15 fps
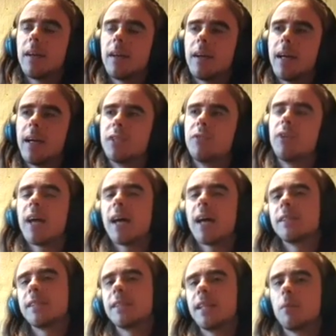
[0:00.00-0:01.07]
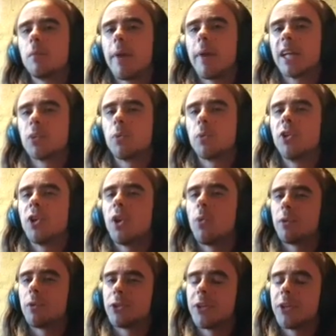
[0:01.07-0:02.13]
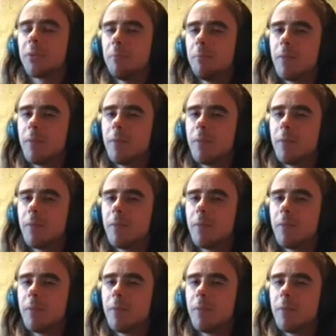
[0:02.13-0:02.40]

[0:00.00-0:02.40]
it's very hard to see the impacts when you don't want to see them.